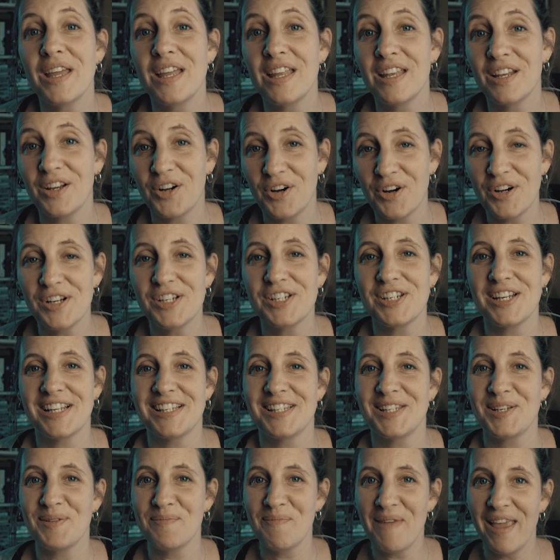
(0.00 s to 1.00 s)
encouraged
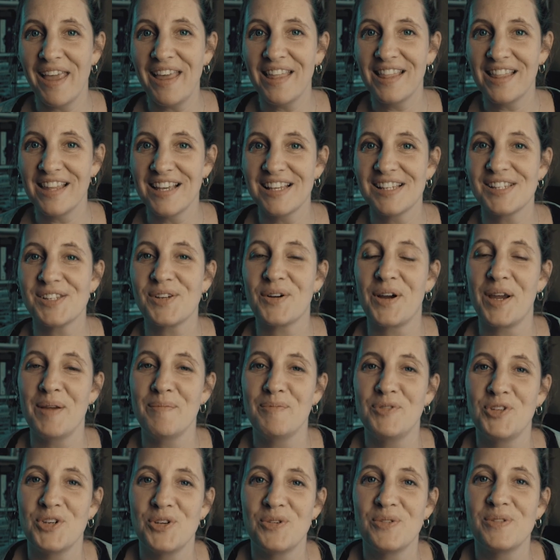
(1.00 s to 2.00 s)
us to make this
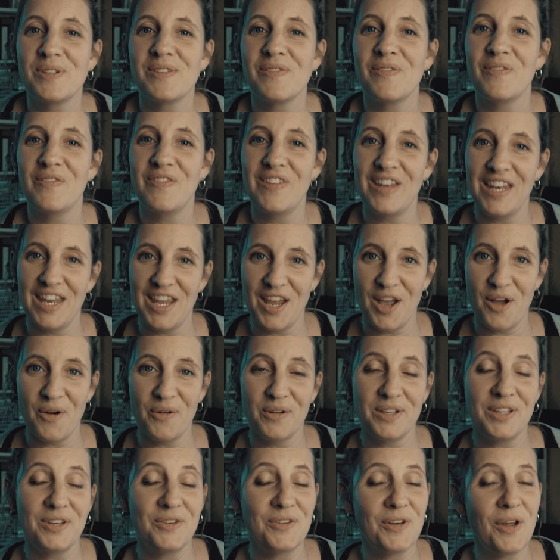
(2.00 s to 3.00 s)
grape juice video,
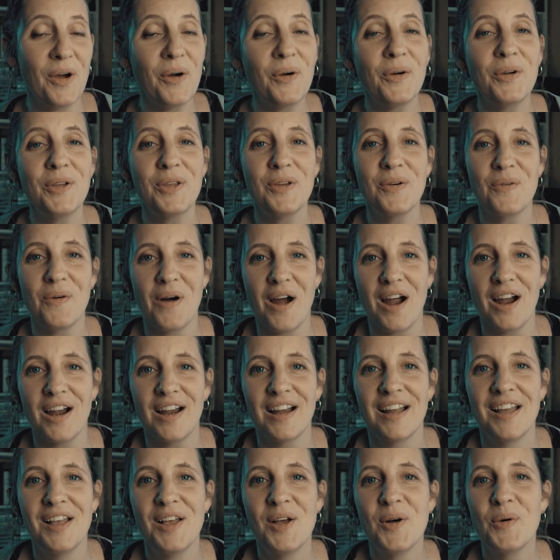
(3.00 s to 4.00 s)
and you know who you are.